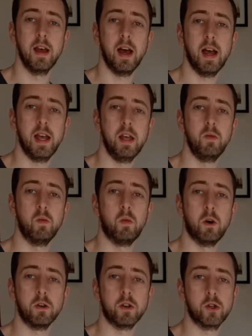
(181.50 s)
and
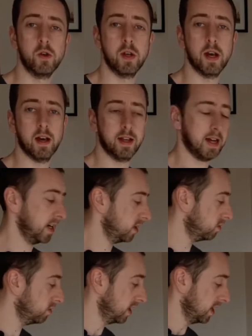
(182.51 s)
what you're shooting and
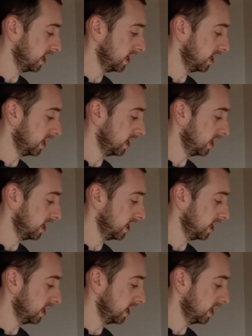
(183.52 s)
how.